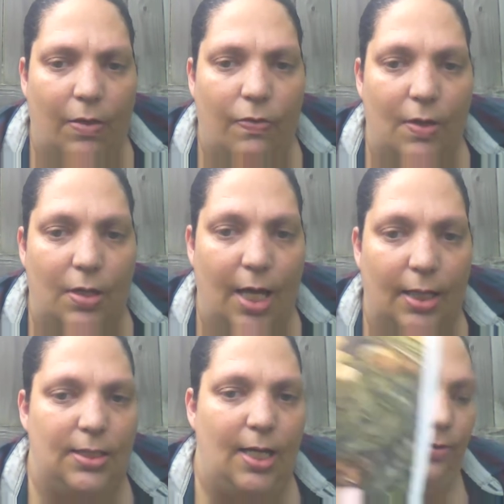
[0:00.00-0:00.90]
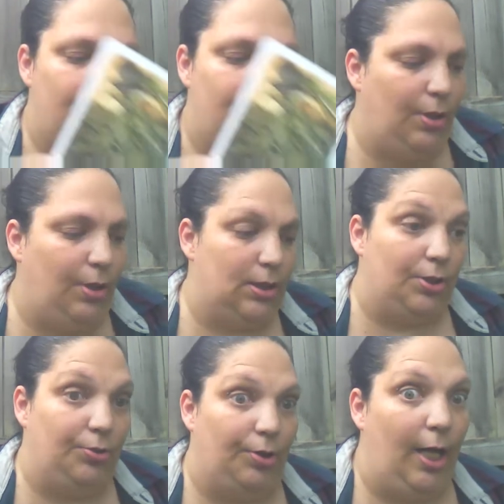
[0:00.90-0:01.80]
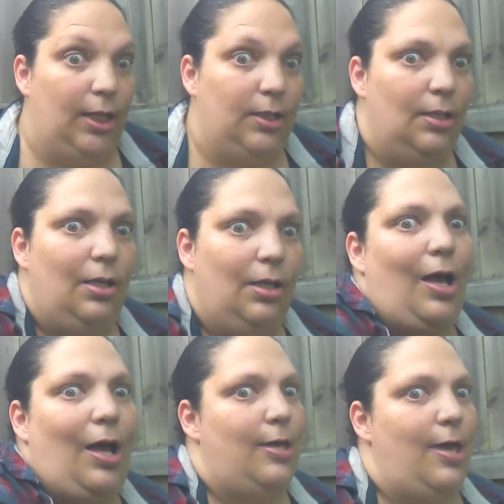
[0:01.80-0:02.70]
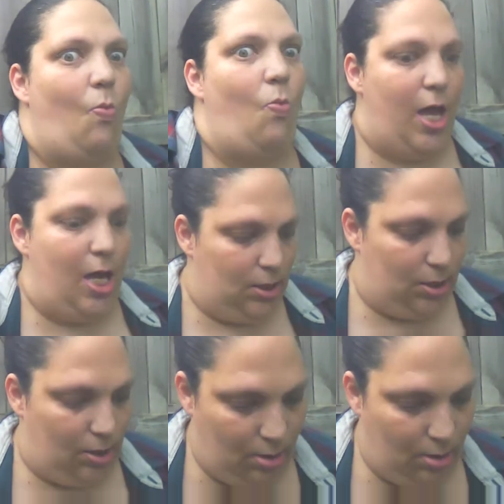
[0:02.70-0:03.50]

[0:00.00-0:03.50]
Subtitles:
the next deck they're doing. It's a dragon deck. Can't wait.